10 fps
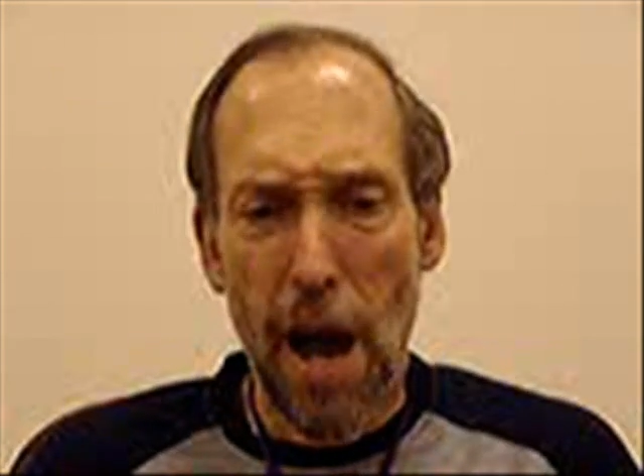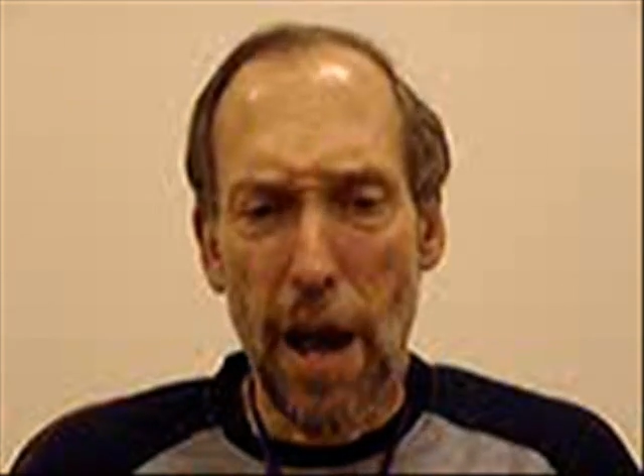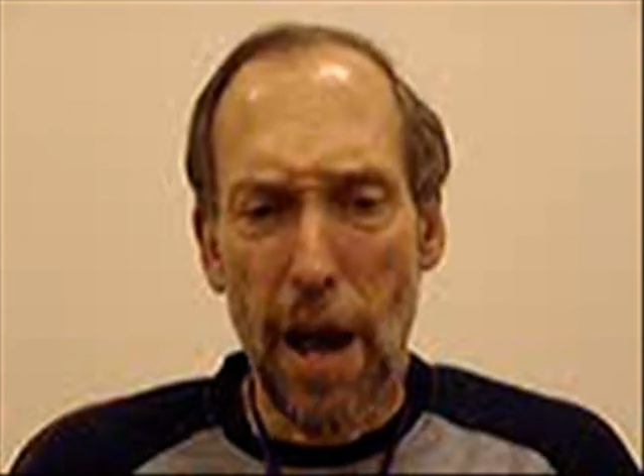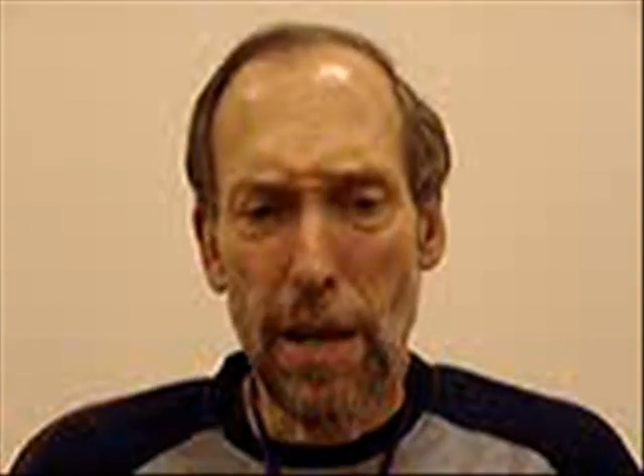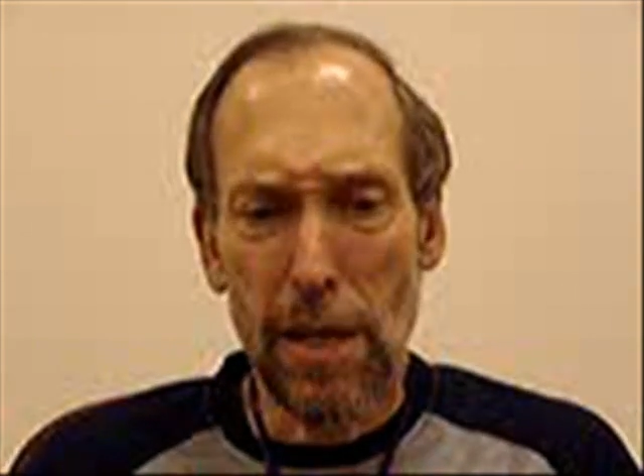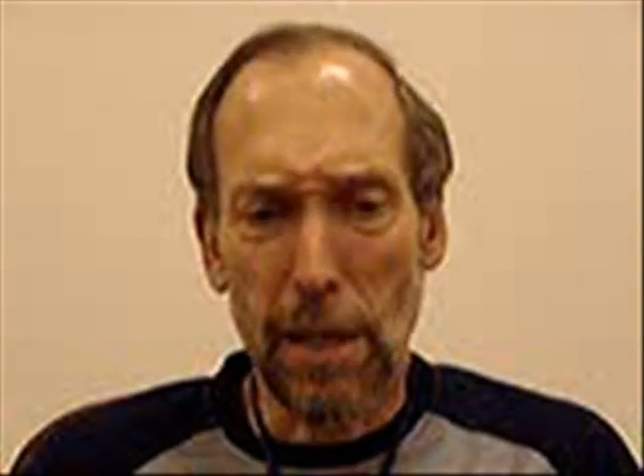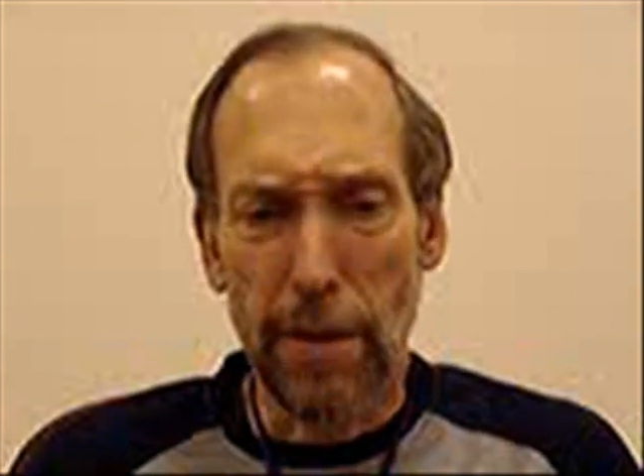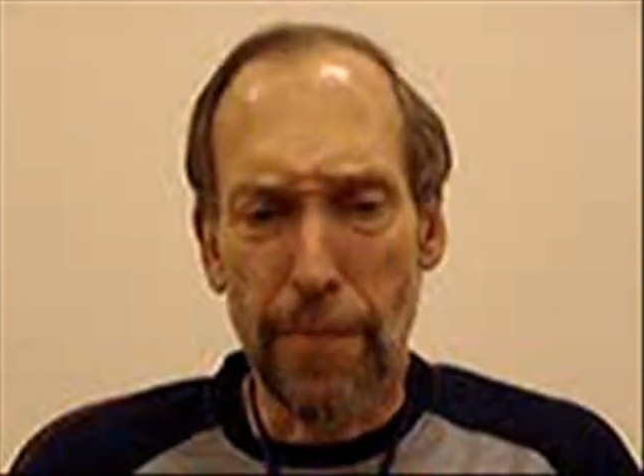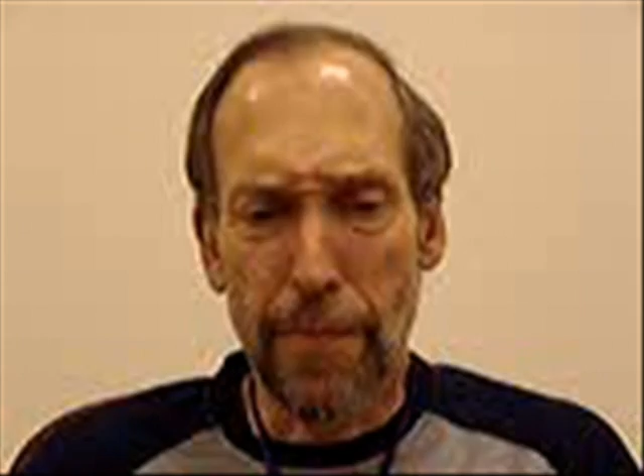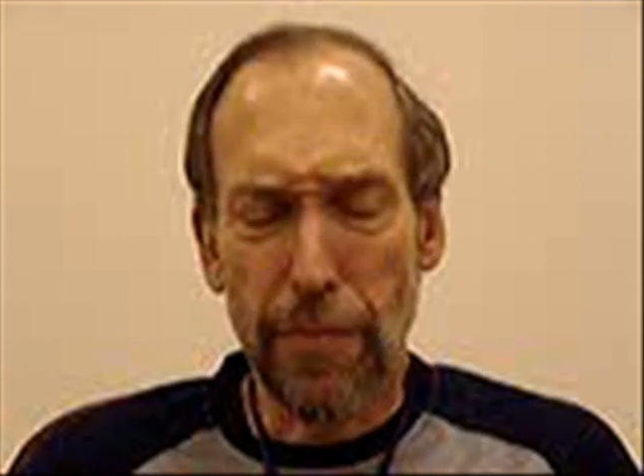I
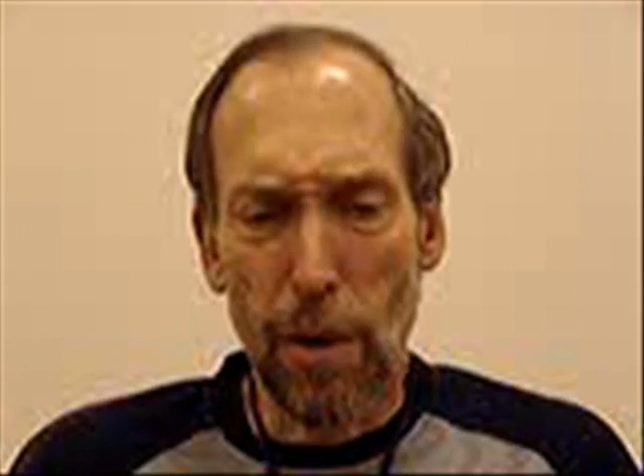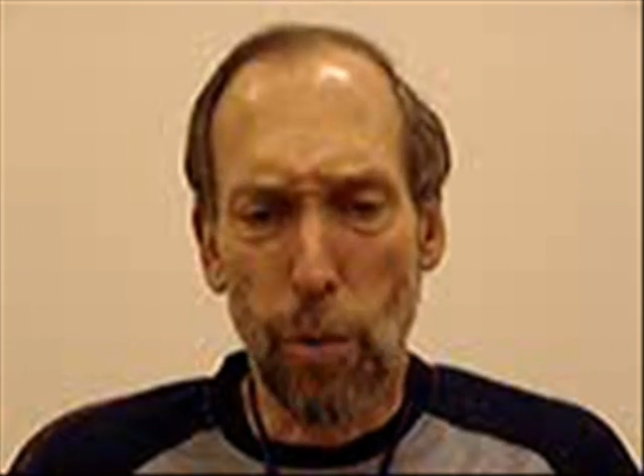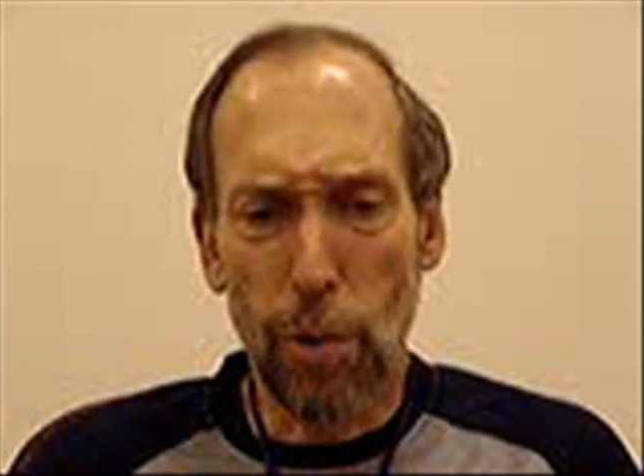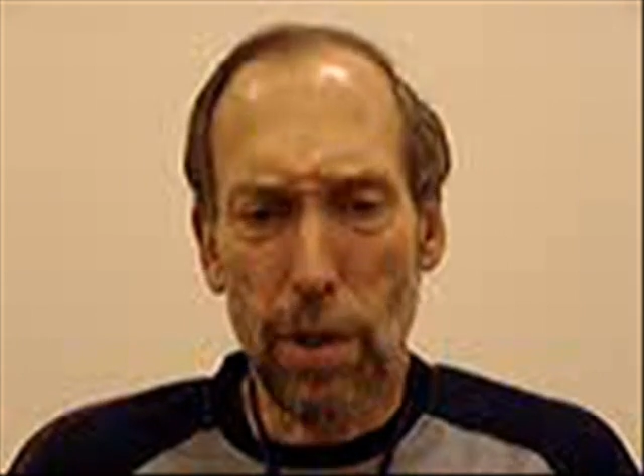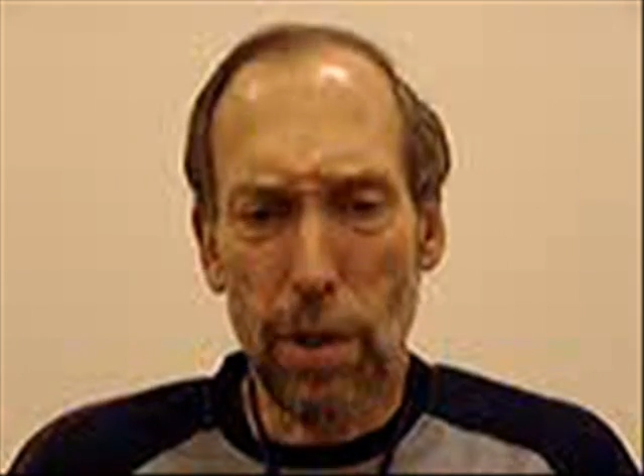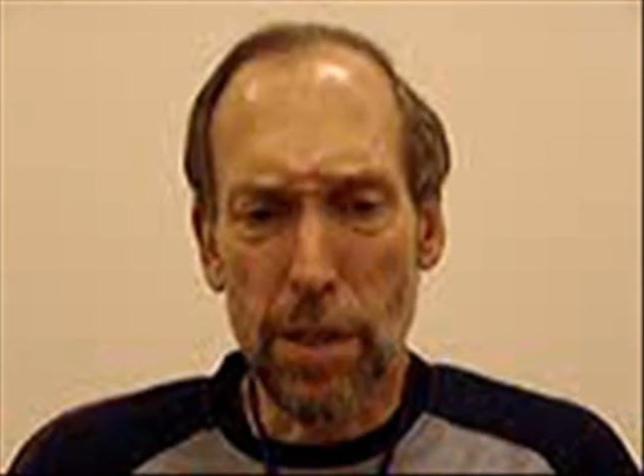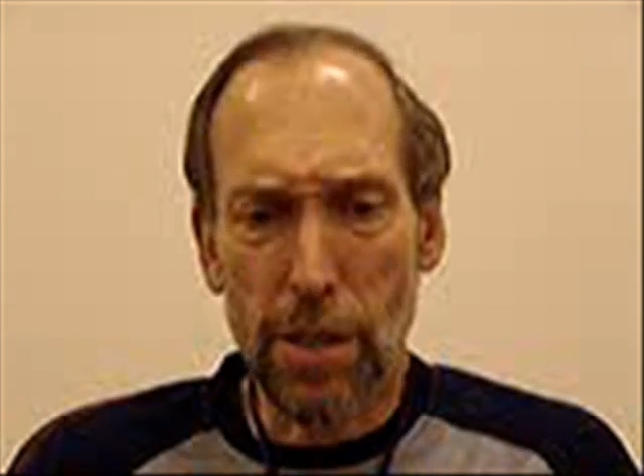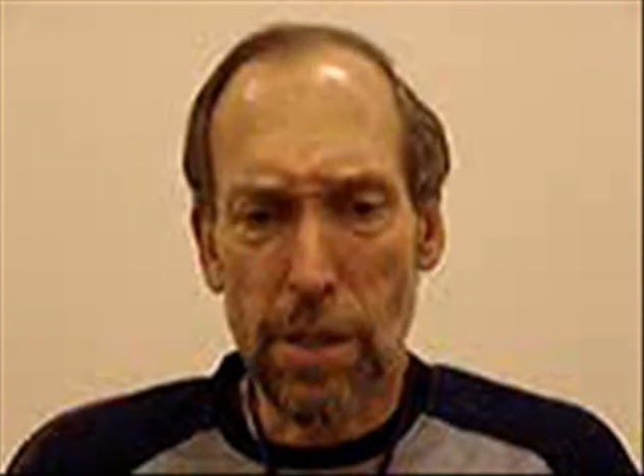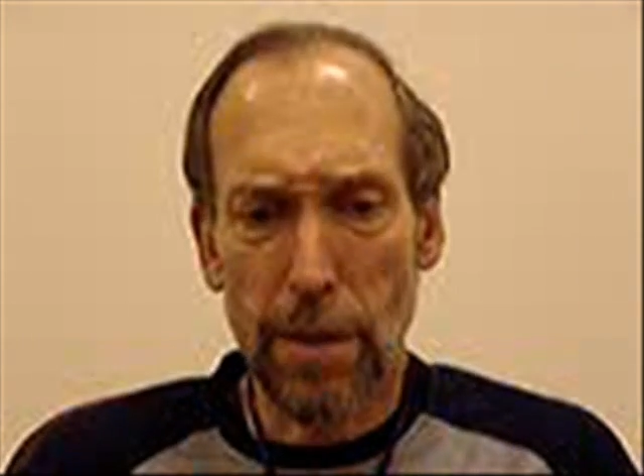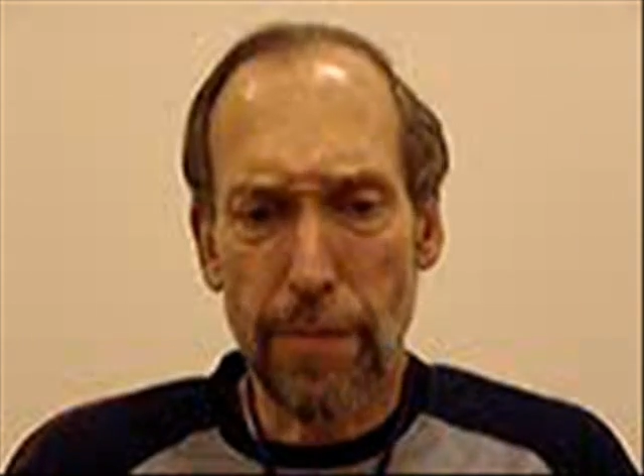was
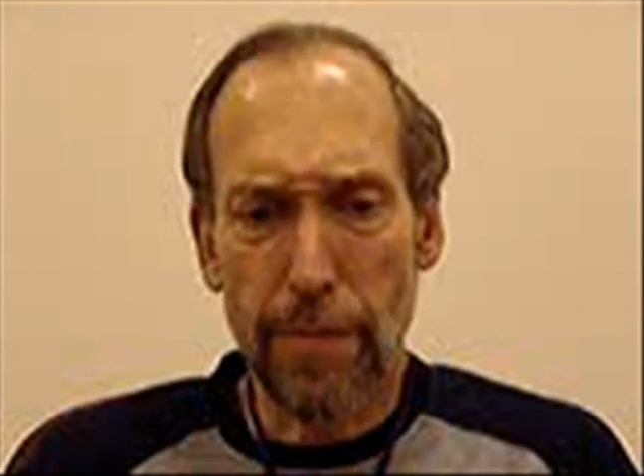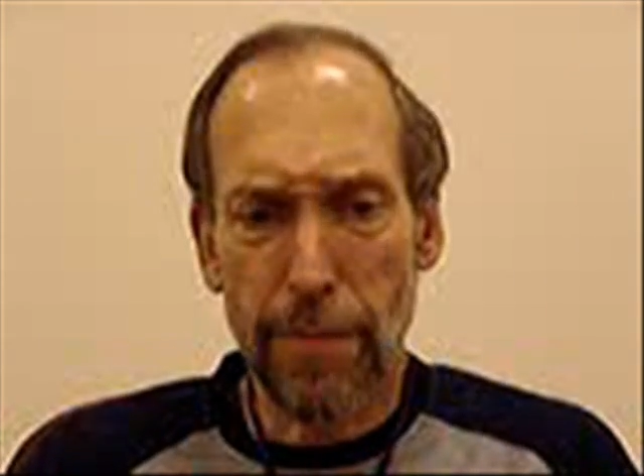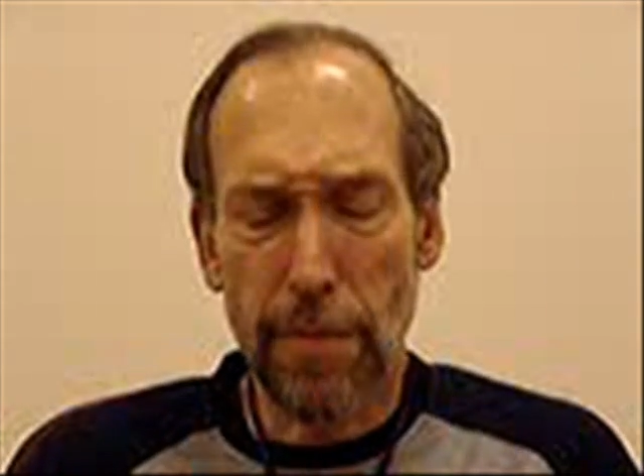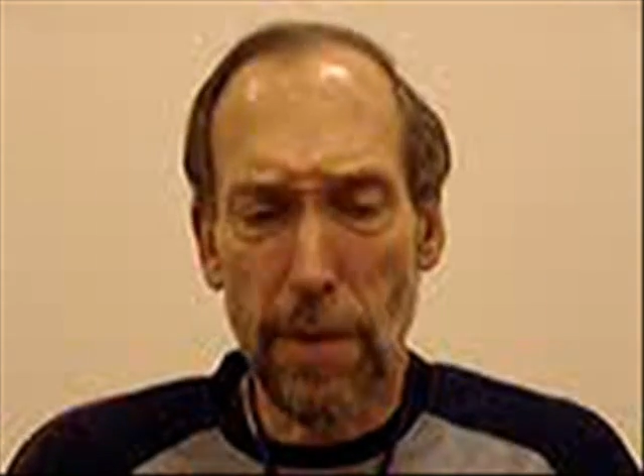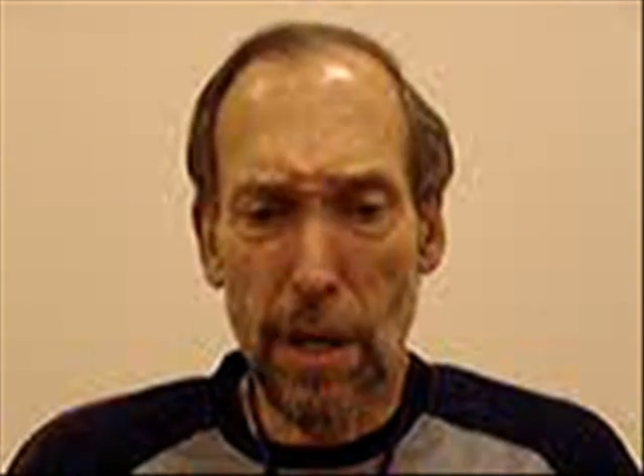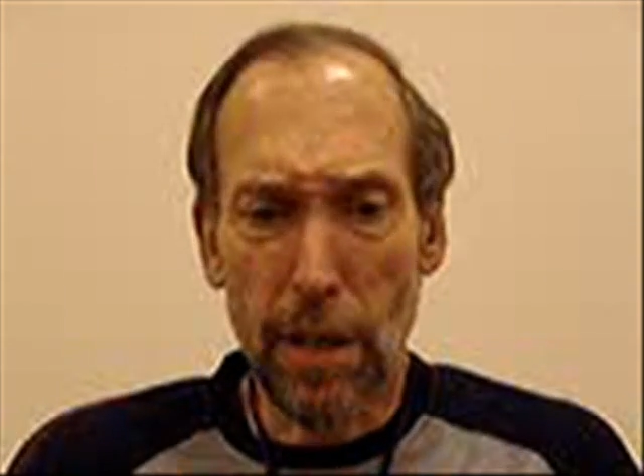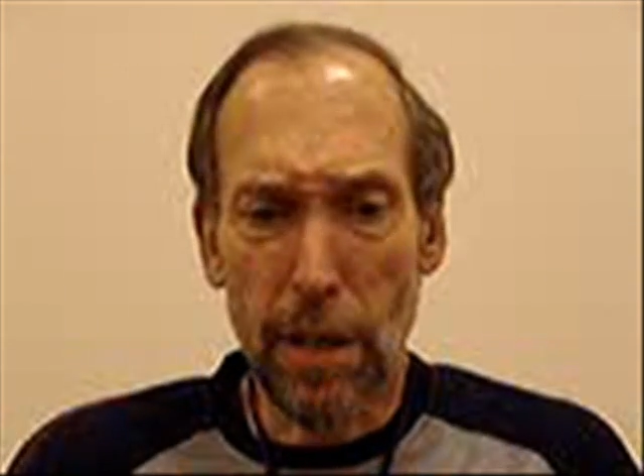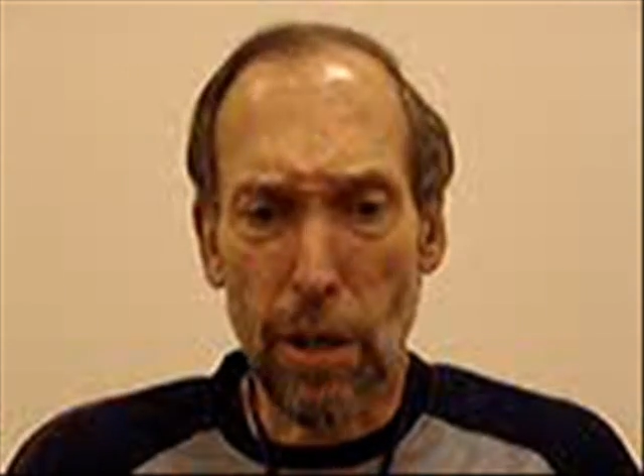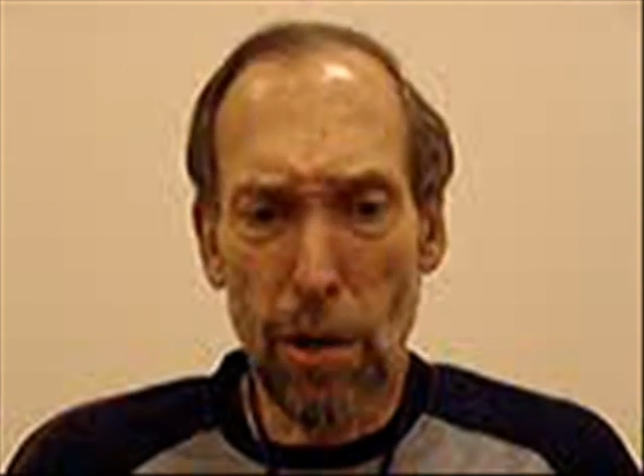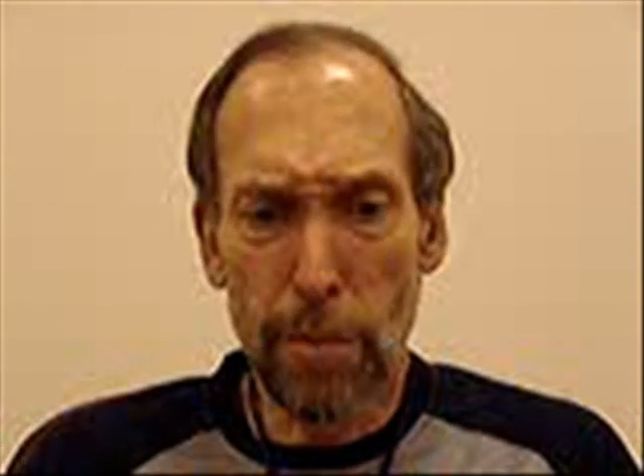in a
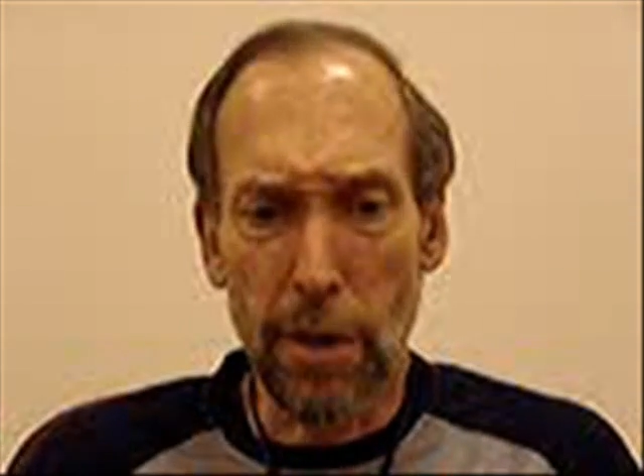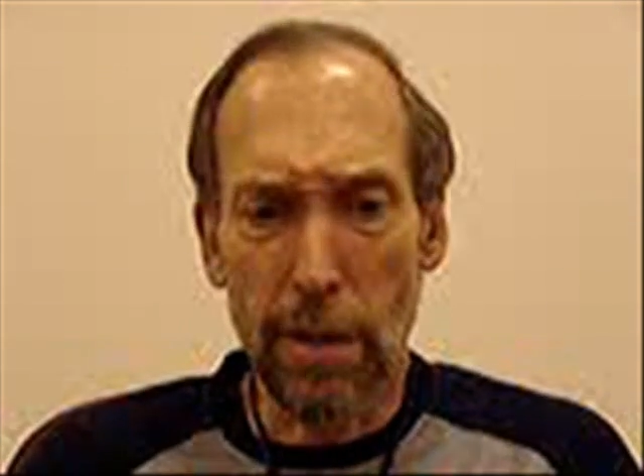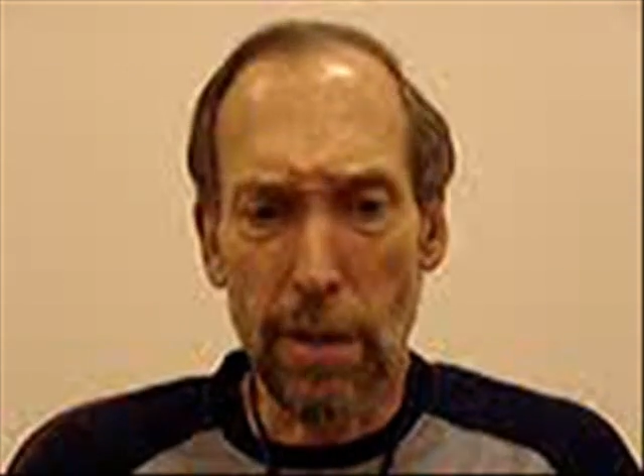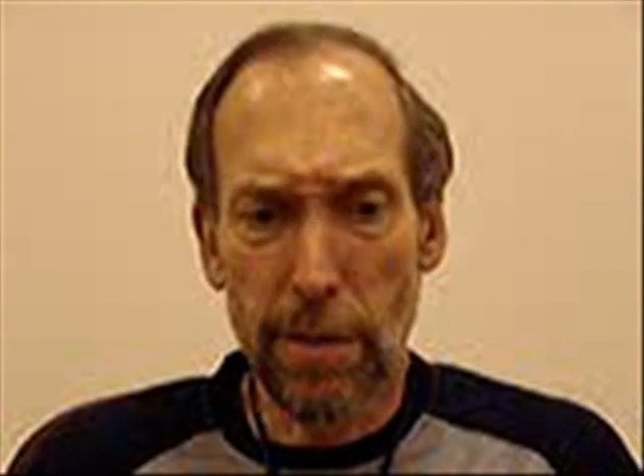coma